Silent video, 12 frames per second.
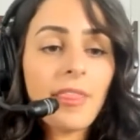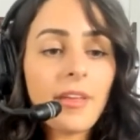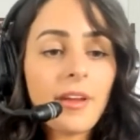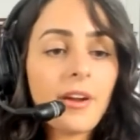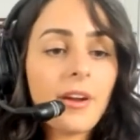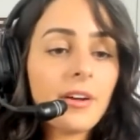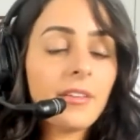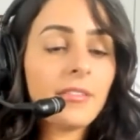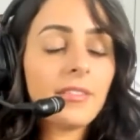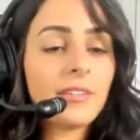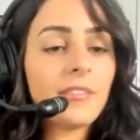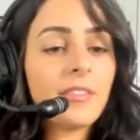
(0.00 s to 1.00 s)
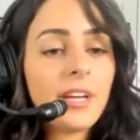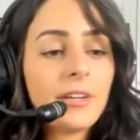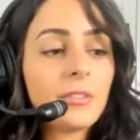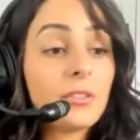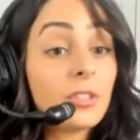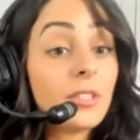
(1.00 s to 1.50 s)
they're they're there to
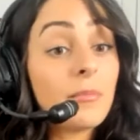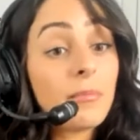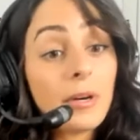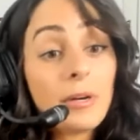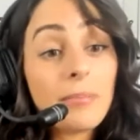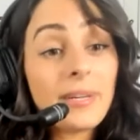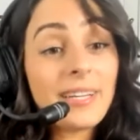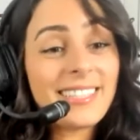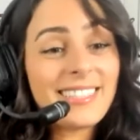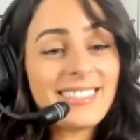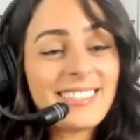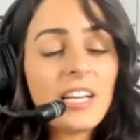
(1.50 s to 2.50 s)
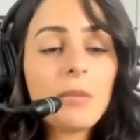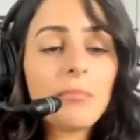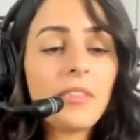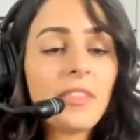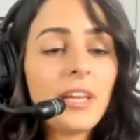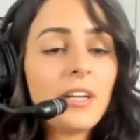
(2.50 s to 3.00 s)
serve a purpose
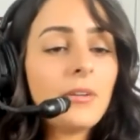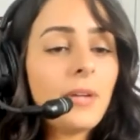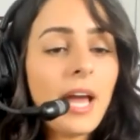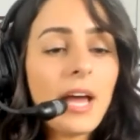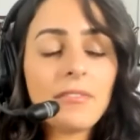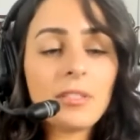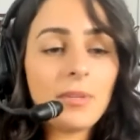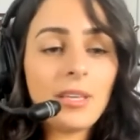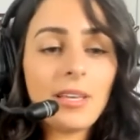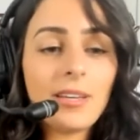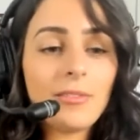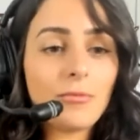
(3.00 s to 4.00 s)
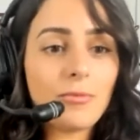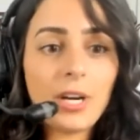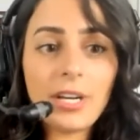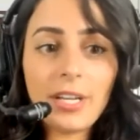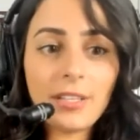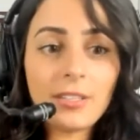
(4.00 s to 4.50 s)
but they don't have to be
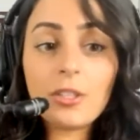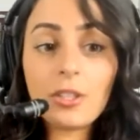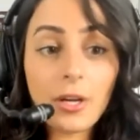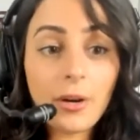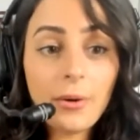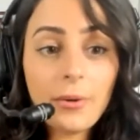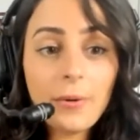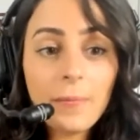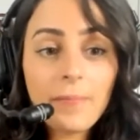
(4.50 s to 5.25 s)
running the show